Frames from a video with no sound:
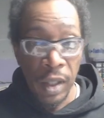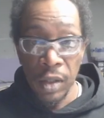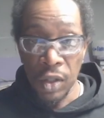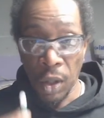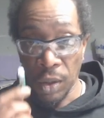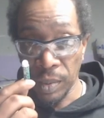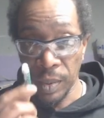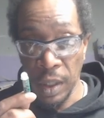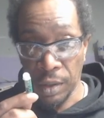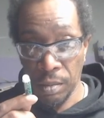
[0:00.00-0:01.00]
So
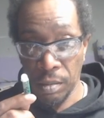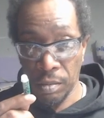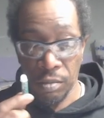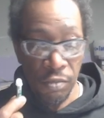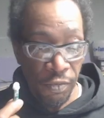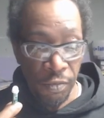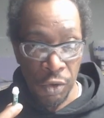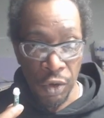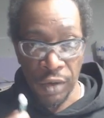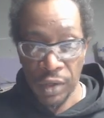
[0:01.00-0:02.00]

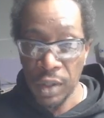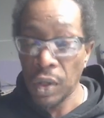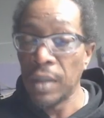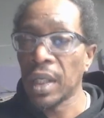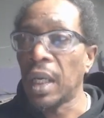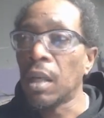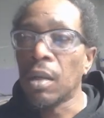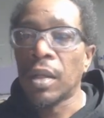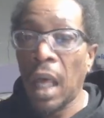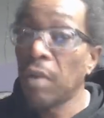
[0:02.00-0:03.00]
triggers it. So I was like,
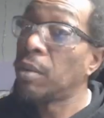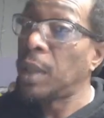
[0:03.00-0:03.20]
that would be